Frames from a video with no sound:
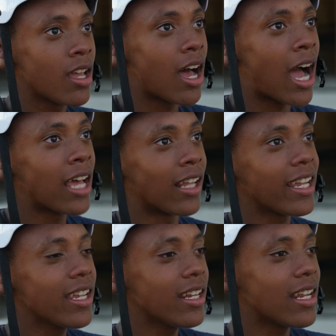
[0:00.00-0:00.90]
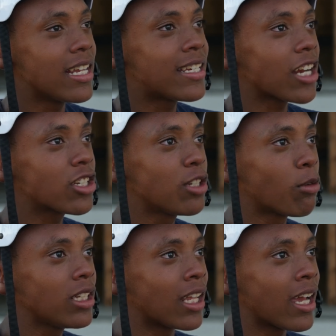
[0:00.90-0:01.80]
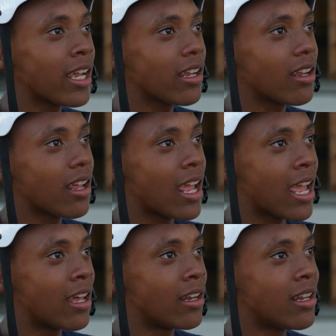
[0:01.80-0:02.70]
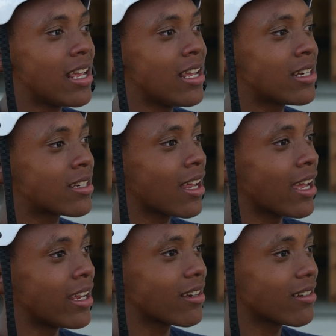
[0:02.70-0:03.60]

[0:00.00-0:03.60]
I like it. It's actually really light and it's like